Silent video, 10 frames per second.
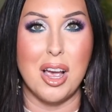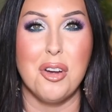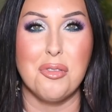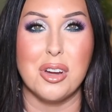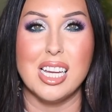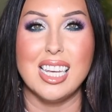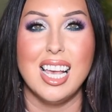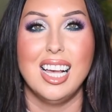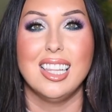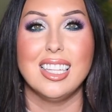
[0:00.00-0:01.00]
my friend
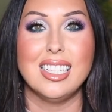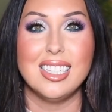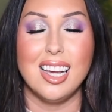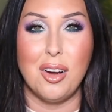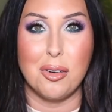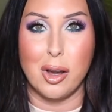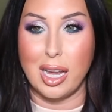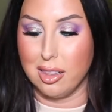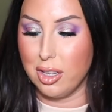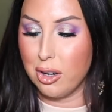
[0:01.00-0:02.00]
Linda over
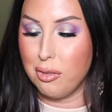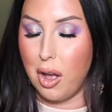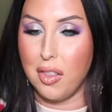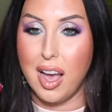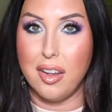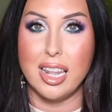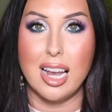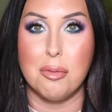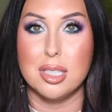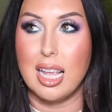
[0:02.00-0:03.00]
at Glitter Fallout, and
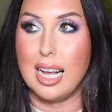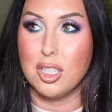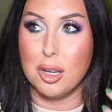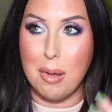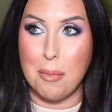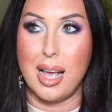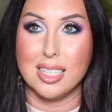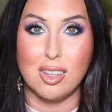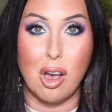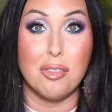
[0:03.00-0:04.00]
I took my
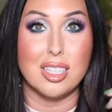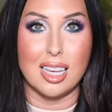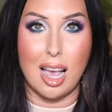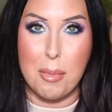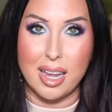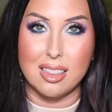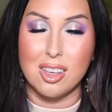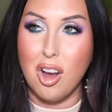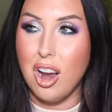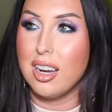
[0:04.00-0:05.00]
mask off because I got back in
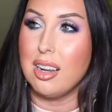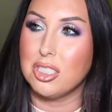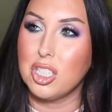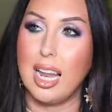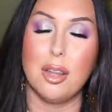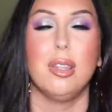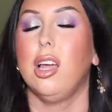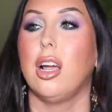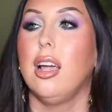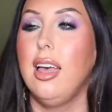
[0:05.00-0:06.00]
the car and I was chatting with
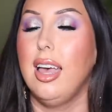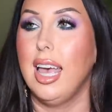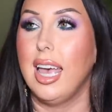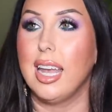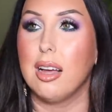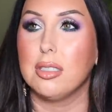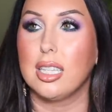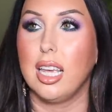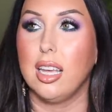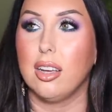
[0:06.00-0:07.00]
her, and I was
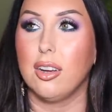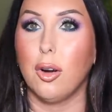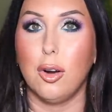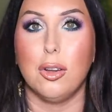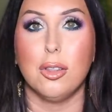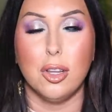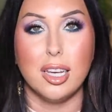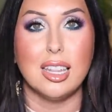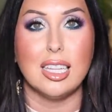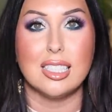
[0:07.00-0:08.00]
like, girl,
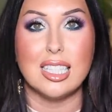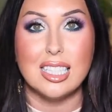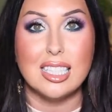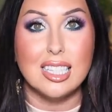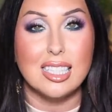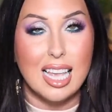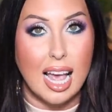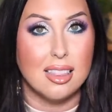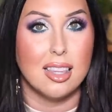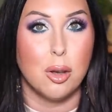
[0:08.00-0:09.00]
look at this. This is a
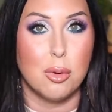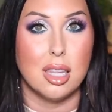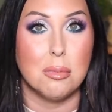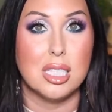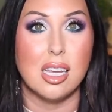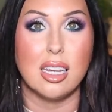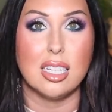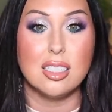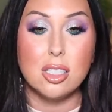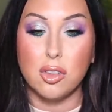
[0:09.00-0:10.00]
satin liquid lipstick and
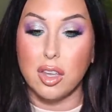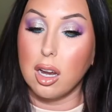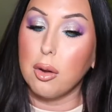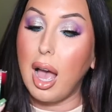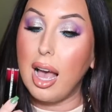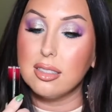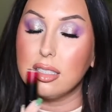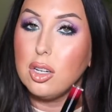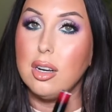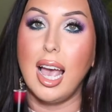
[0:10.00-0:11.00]
it's still there.
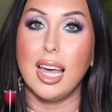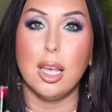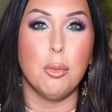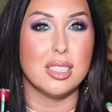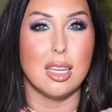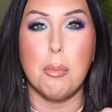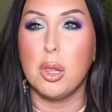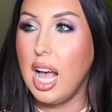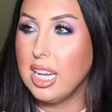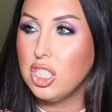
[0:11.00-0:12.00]
It wasn't
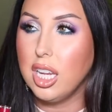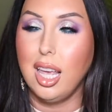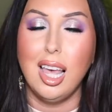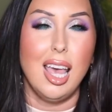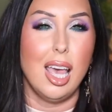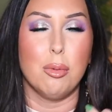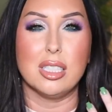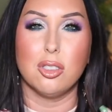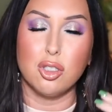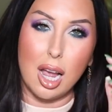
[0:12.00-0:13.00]
blotchy, it
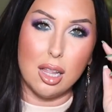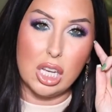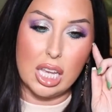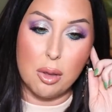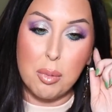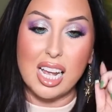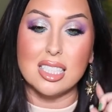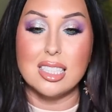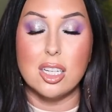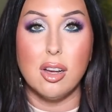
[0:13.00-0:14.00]
wasn't dry looking, but I
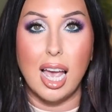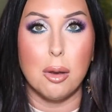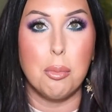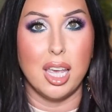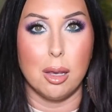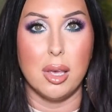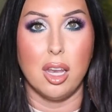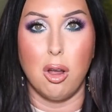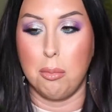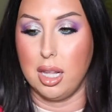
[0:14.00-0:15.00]
still had
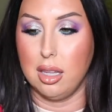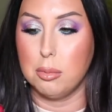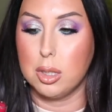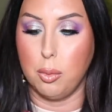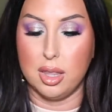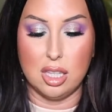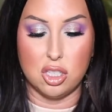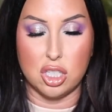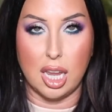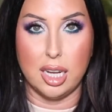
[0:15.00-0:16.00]
pigment on my lips with the
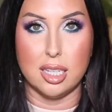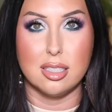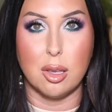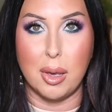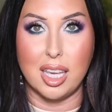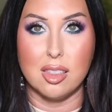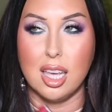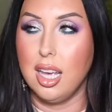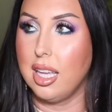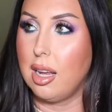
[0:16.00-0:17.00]
shade
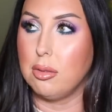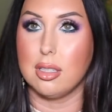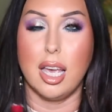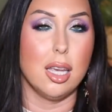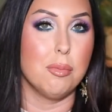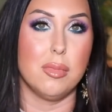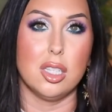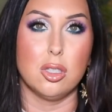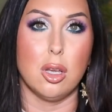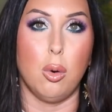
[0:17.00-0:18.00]
Samantha, and I was like,
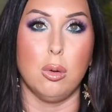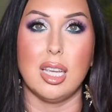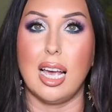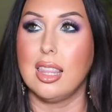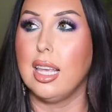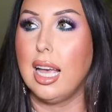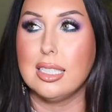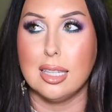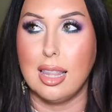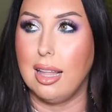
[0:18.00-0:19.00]
sold. I think I
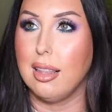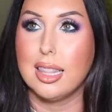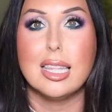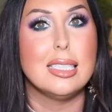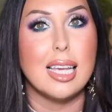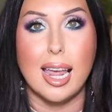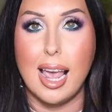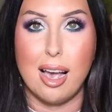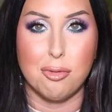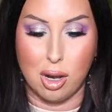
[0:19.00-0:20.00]
did that like the day
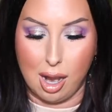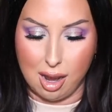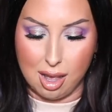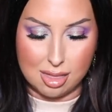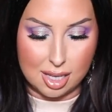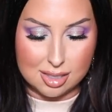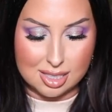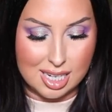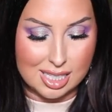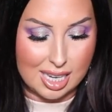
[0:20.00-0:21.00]
after I got these
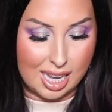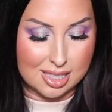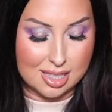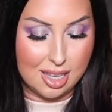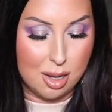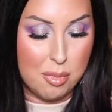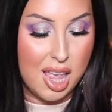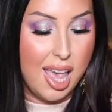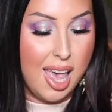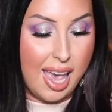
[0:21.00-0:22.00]
to test them,
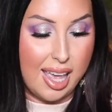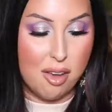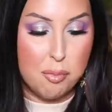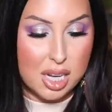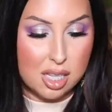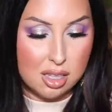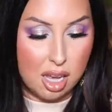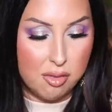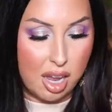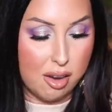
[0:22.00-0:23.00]
and I've been in
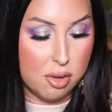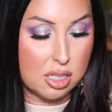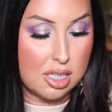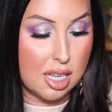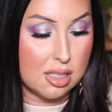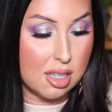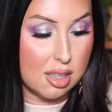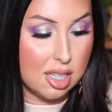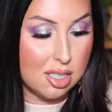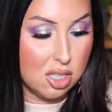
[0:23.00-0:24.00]
love ever since.
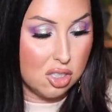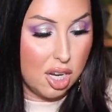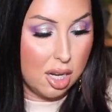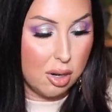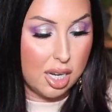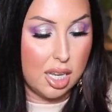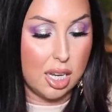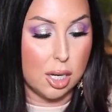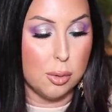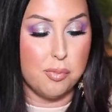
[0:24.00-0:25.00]
This shade right
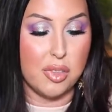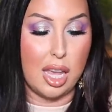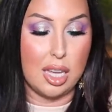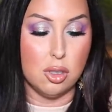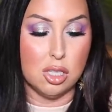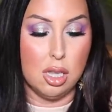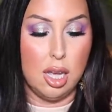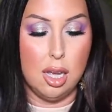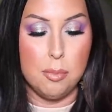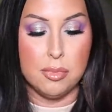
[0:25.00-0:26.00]
here,
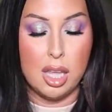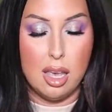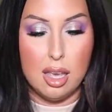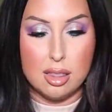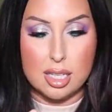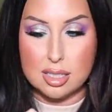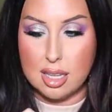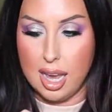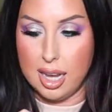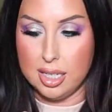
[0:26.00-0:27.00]
Angela, this
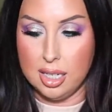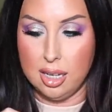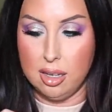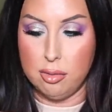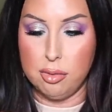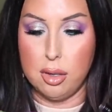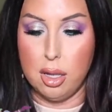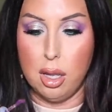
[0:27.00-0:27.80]
kind of